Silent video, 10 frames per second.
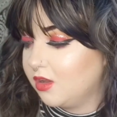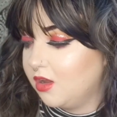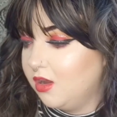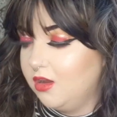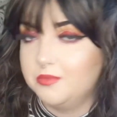
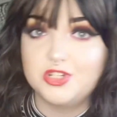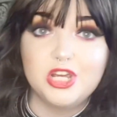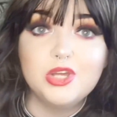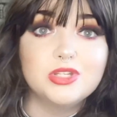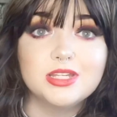um,
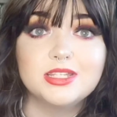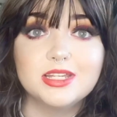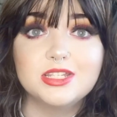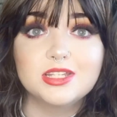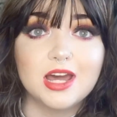she uses
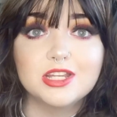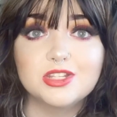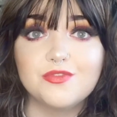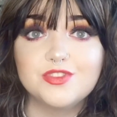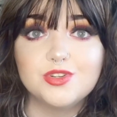this kind of
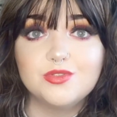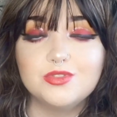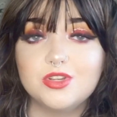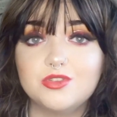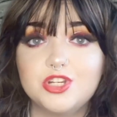stuff too,
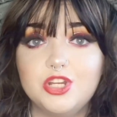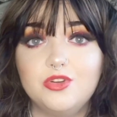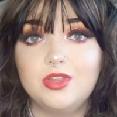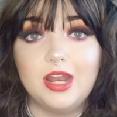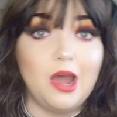so she knew
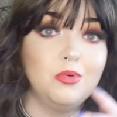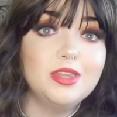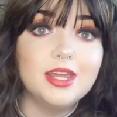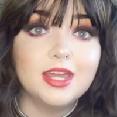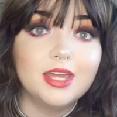that I would
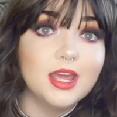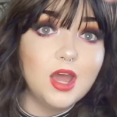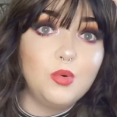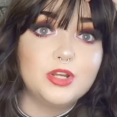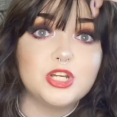like it,
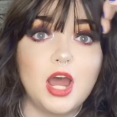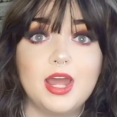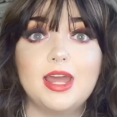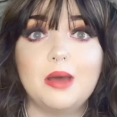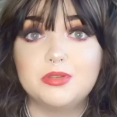which
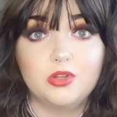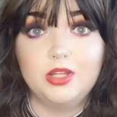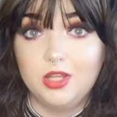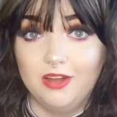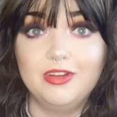I
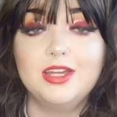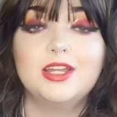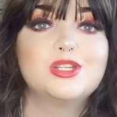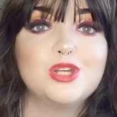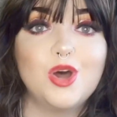absolutely love
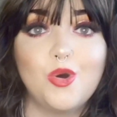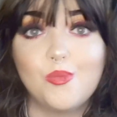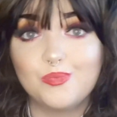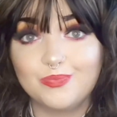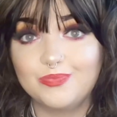it. So
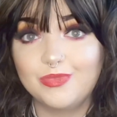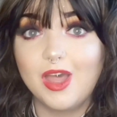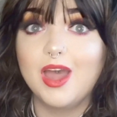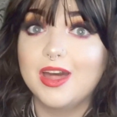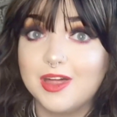
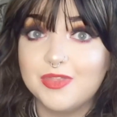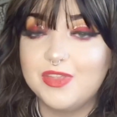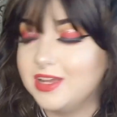thanks